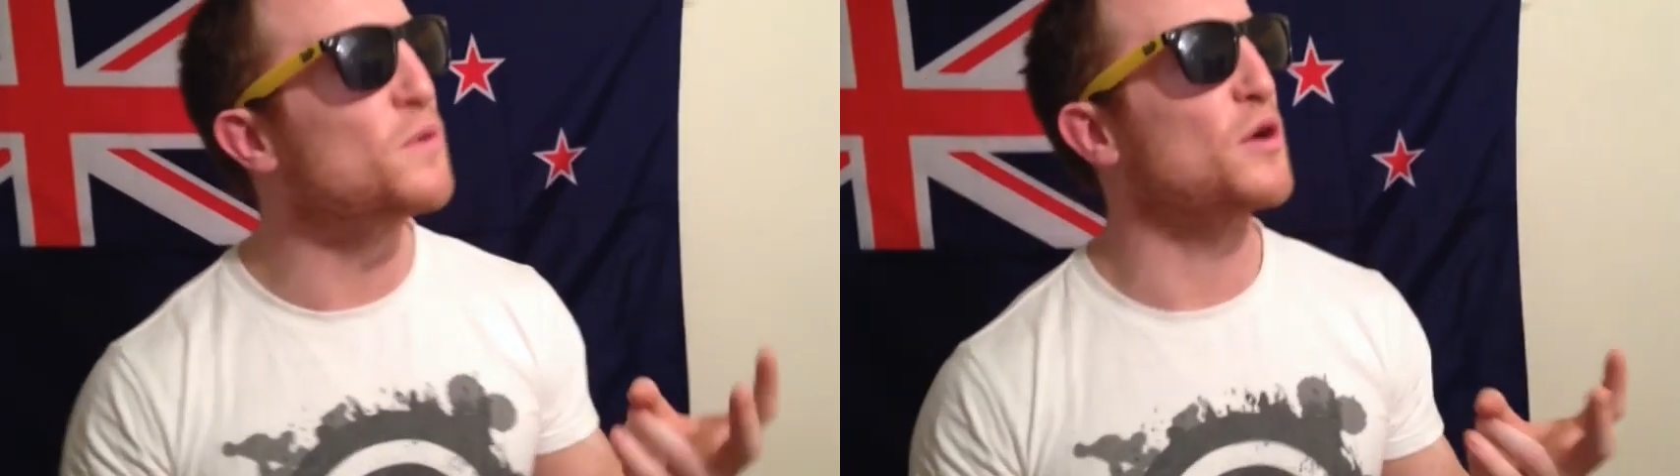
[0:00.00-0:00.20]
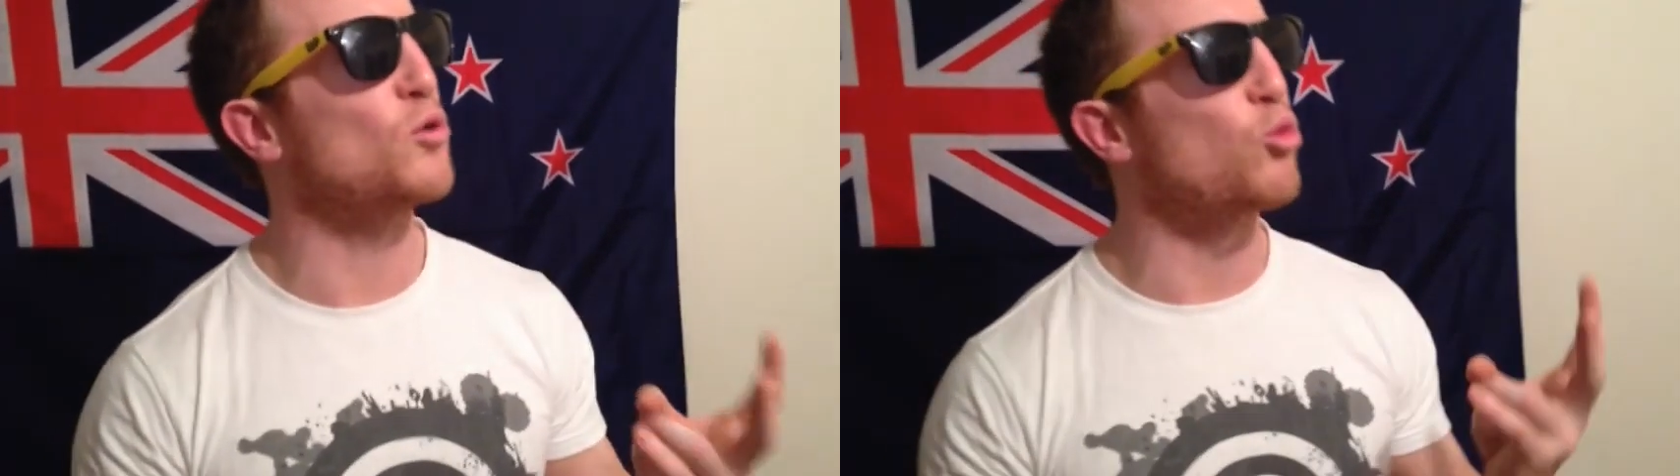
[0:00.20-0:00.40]

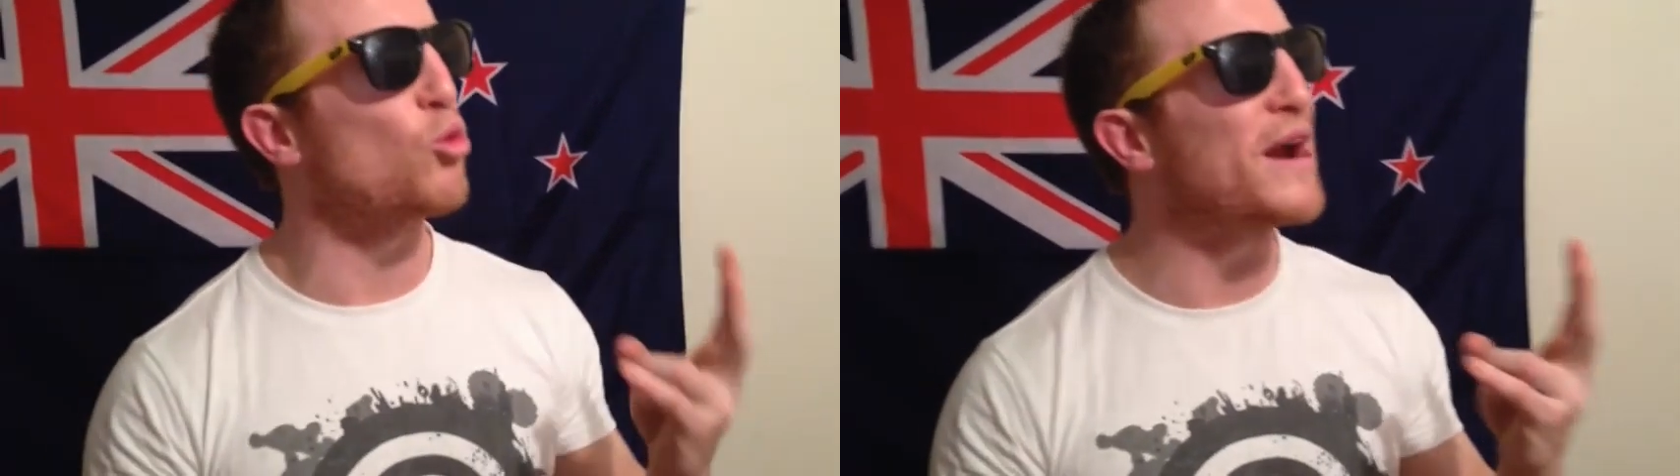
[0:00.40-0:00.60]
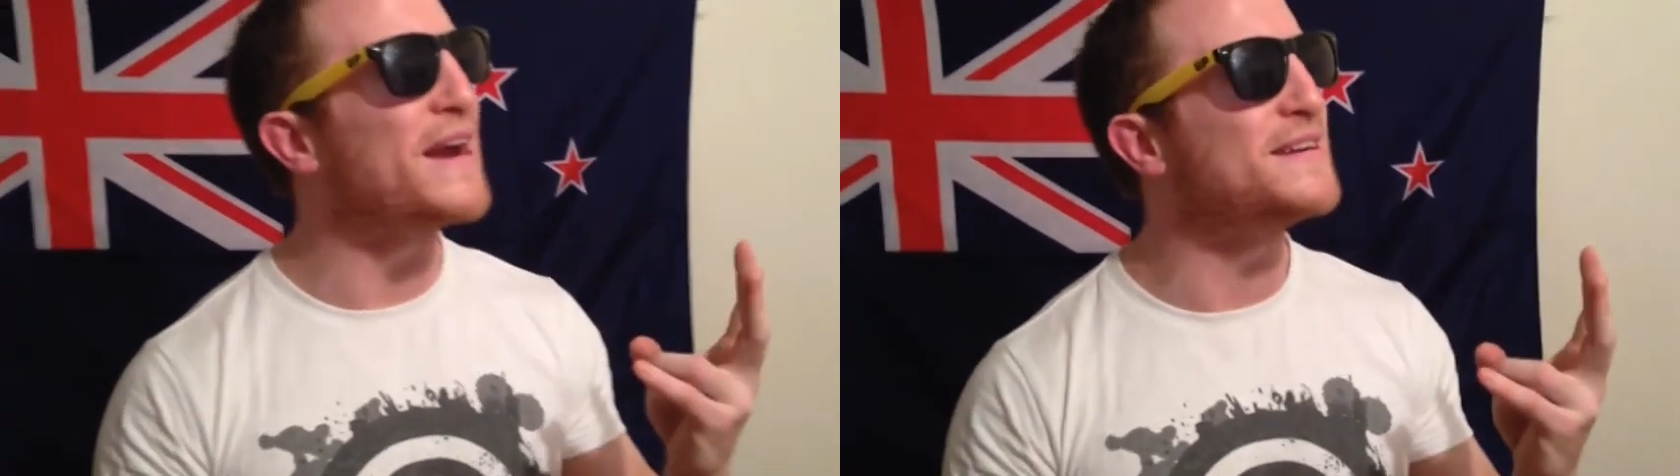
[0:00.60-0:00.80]
of the
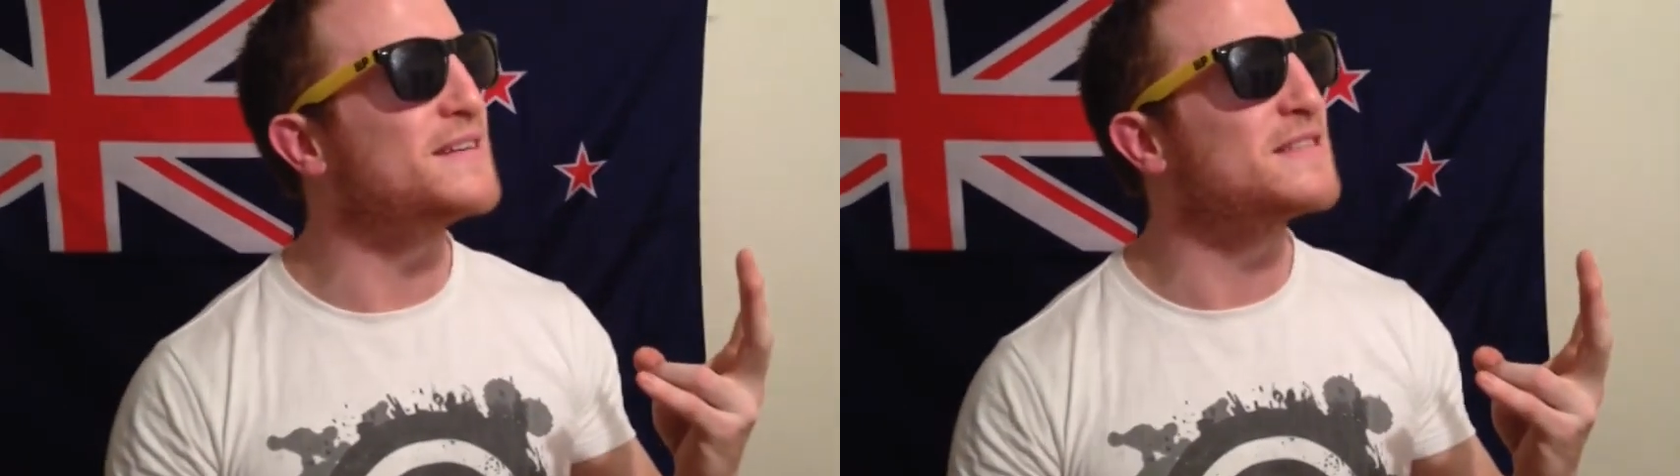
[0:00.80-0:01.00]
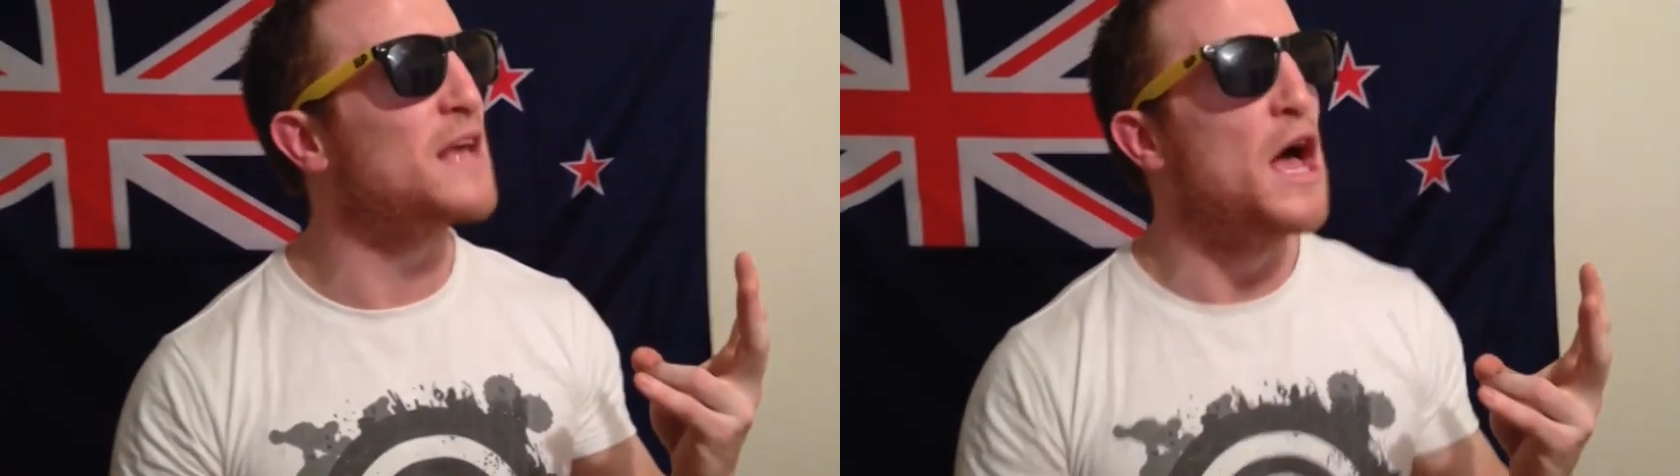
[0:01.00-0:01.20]

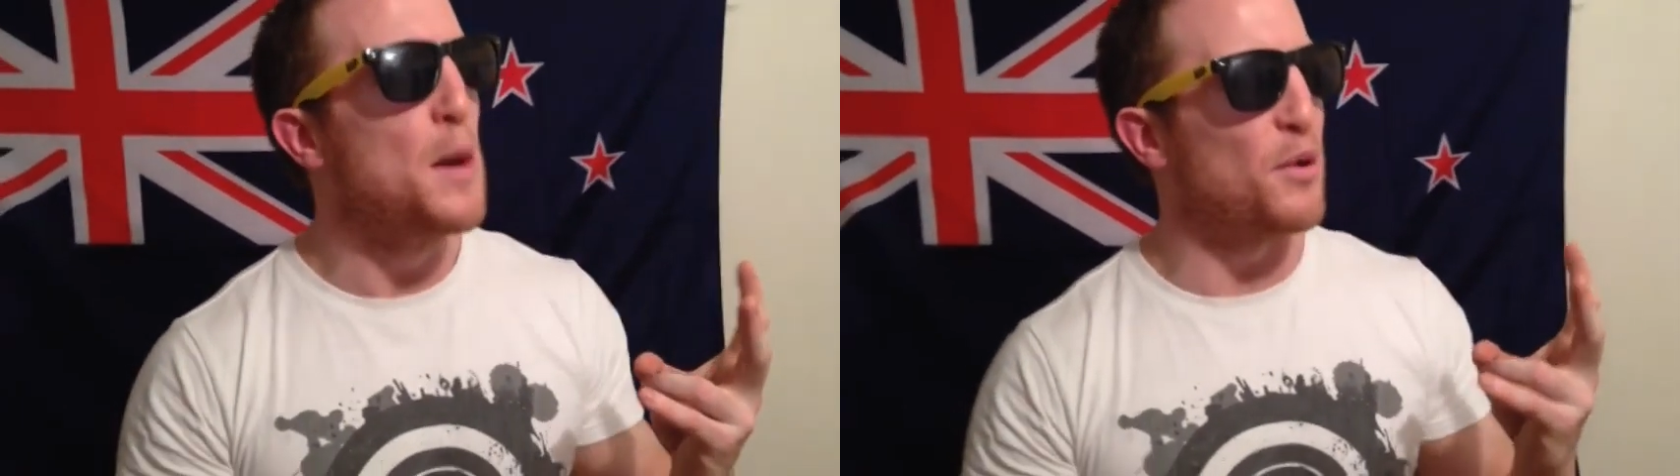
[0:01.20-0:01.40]
greatest